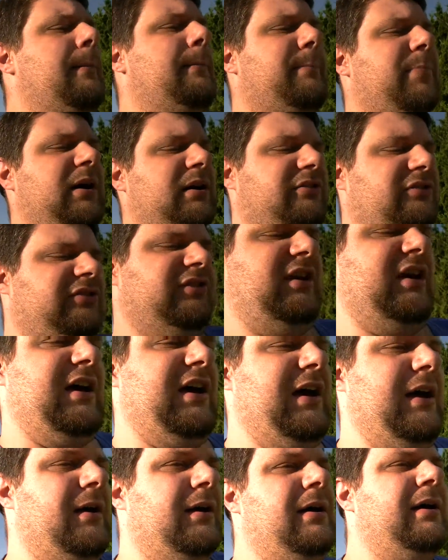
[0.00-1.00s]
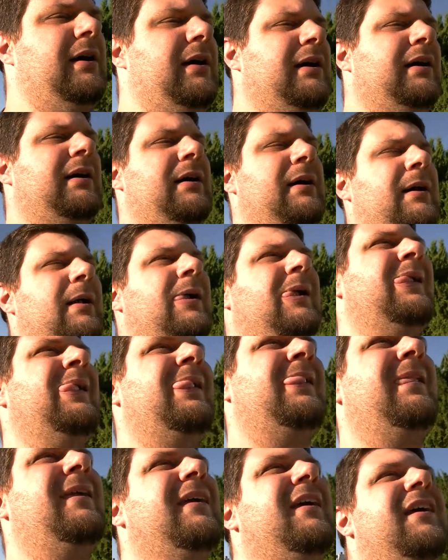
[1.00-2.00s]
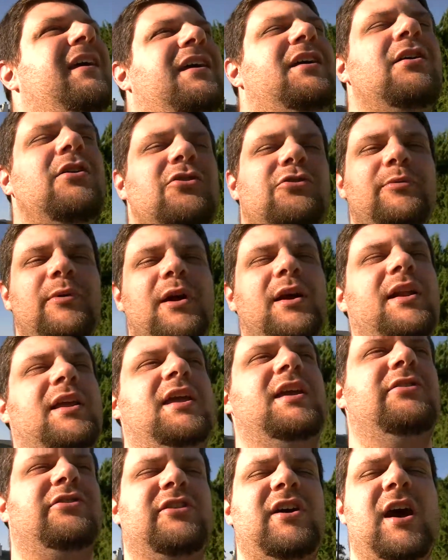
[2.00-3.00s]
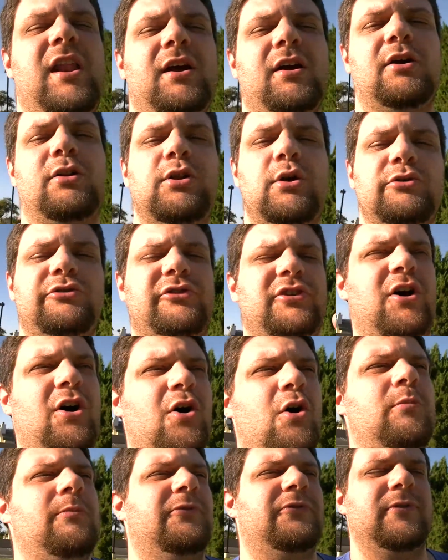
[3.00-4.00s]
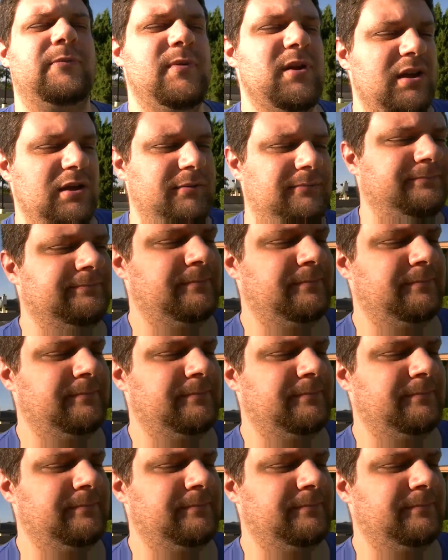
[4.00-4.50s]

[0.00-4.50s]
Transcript: But uh, here's where it hits kind of close to home for me.